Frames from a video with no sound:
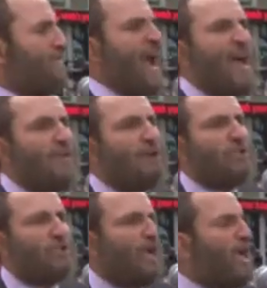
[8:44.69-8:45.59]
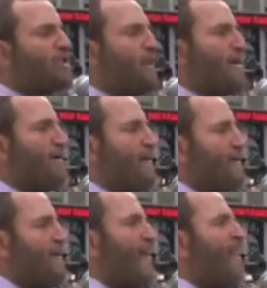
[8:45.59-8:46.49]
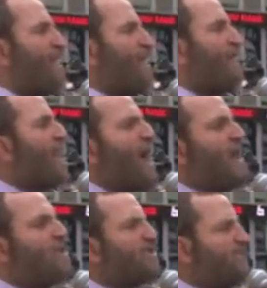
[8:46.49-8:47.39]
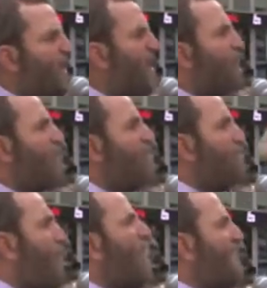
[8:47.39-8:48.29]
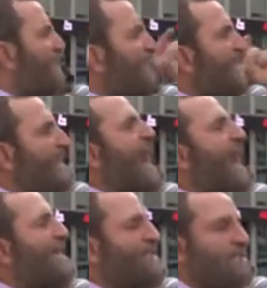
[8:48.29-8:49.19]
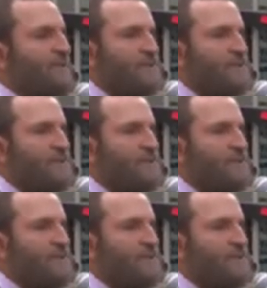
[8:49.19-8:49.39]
and their children to have their lungs filled with poison gas?